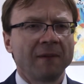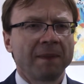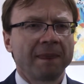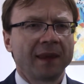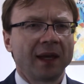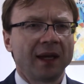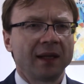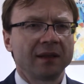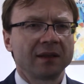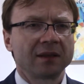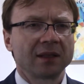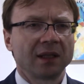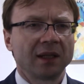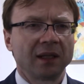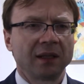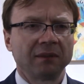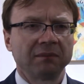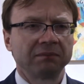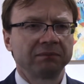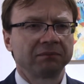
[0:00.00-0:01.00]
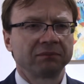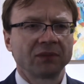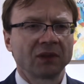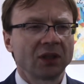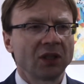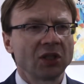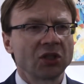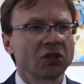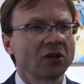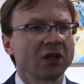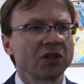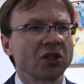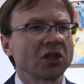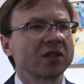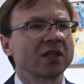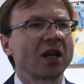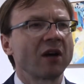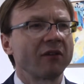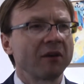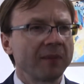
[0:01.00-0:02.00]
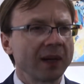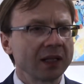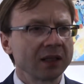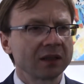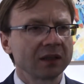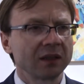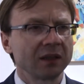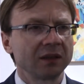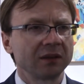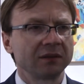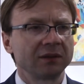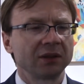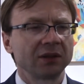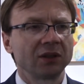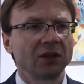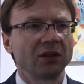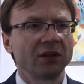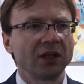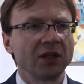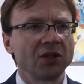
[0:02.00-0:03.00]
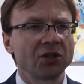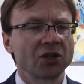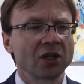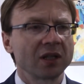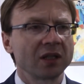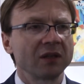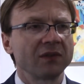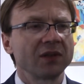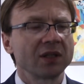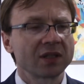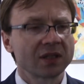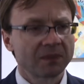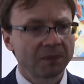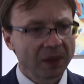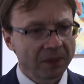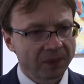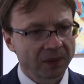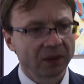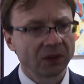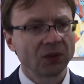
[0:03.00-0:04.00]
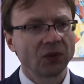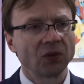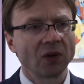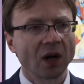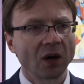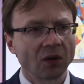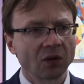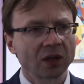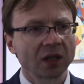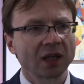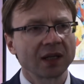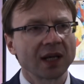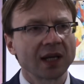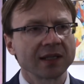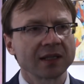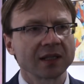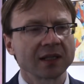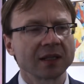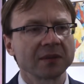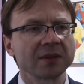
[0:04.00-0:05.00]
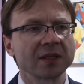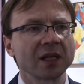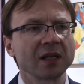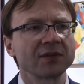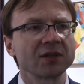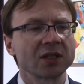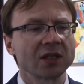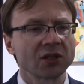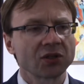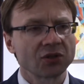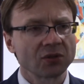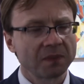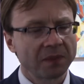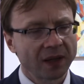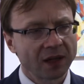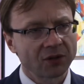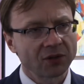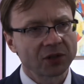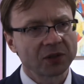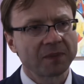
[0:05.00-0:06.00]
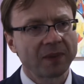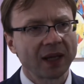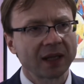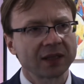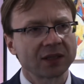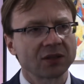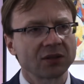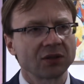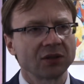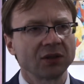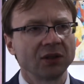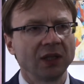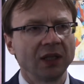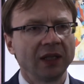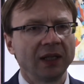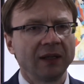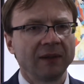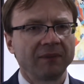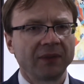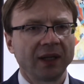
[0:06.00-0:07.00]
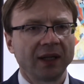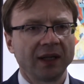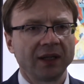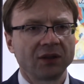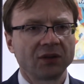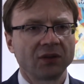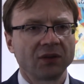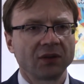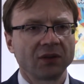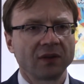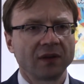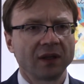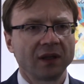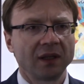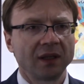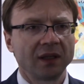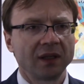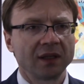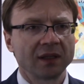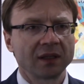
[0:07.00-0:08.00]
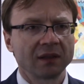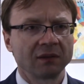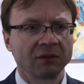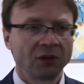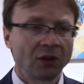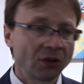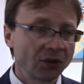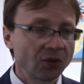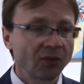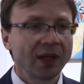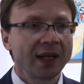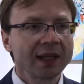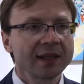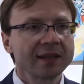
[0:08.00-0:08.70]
and it's not just governmental initiative, it's people organizing themselves just to pay respect to the Lithuanian